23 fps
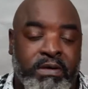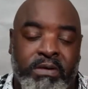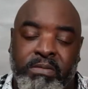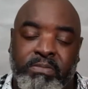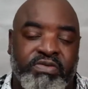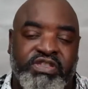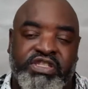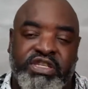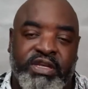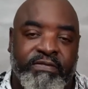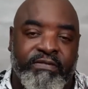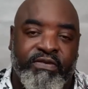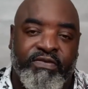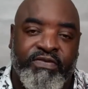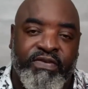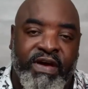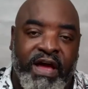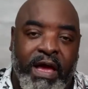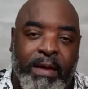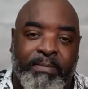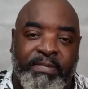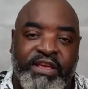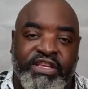but you never
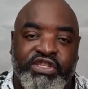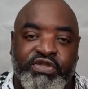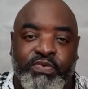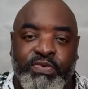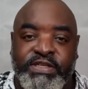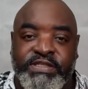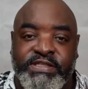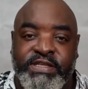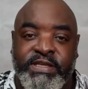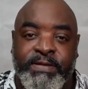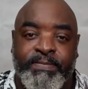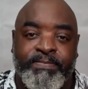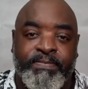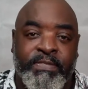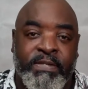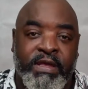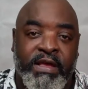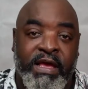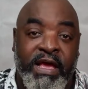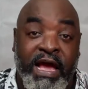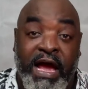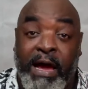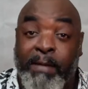find me twisted.
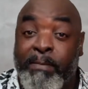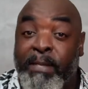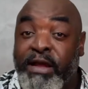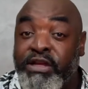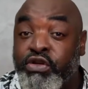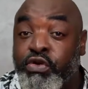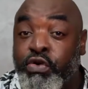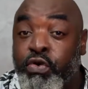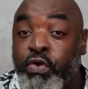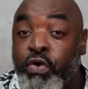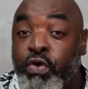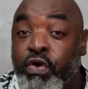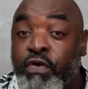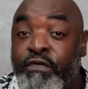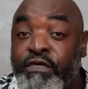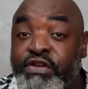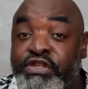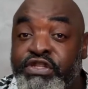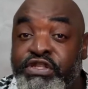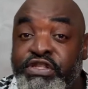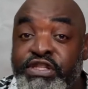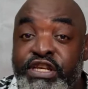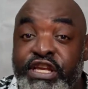I'm like the Corps of
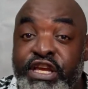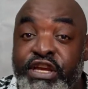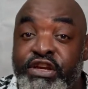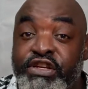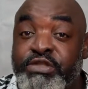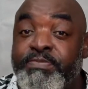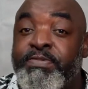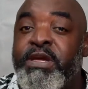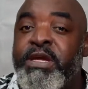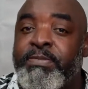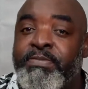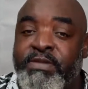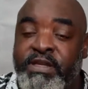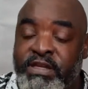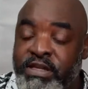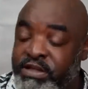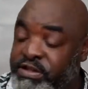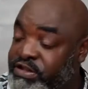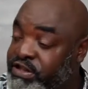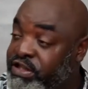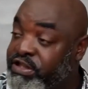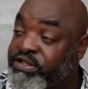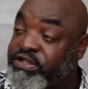Engineers, peep the
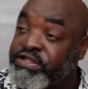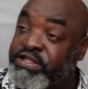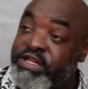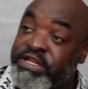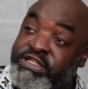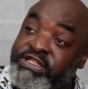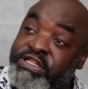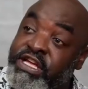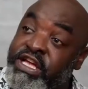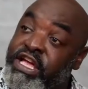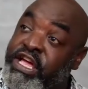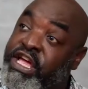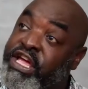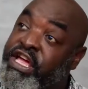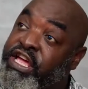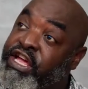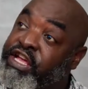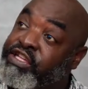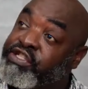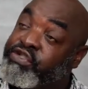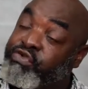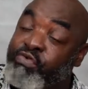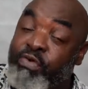logistics.
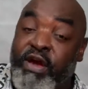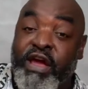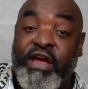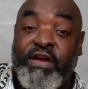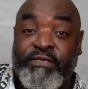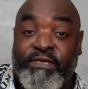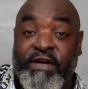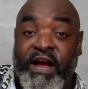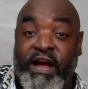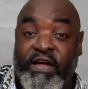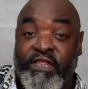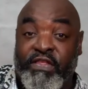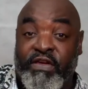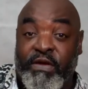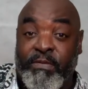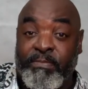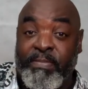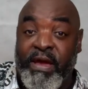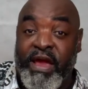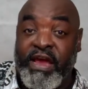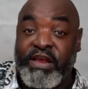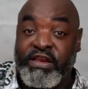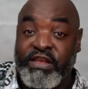His grandfather
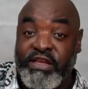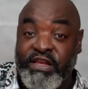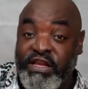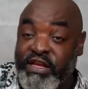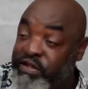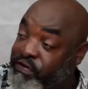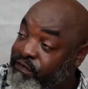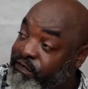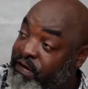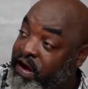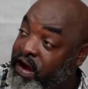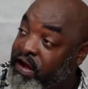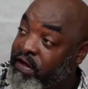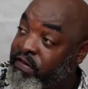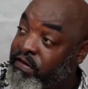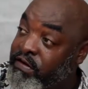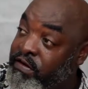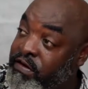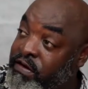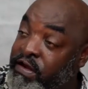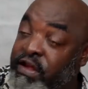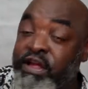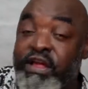abandoned his father.
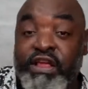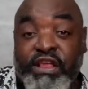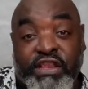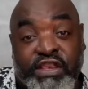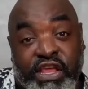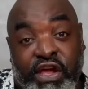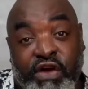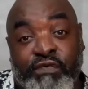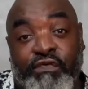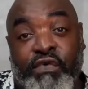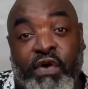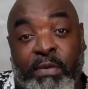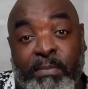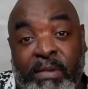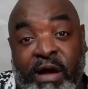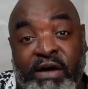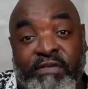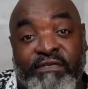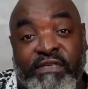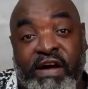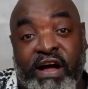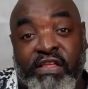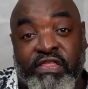Therefore, my
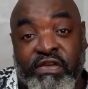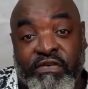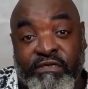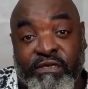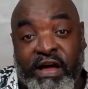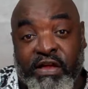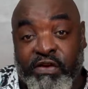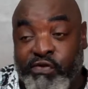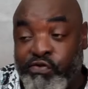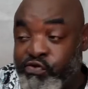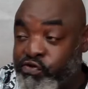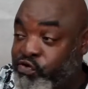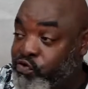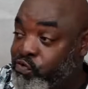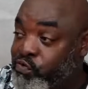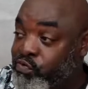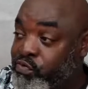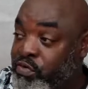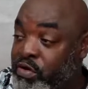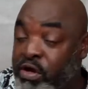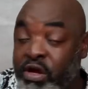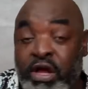father followed suit.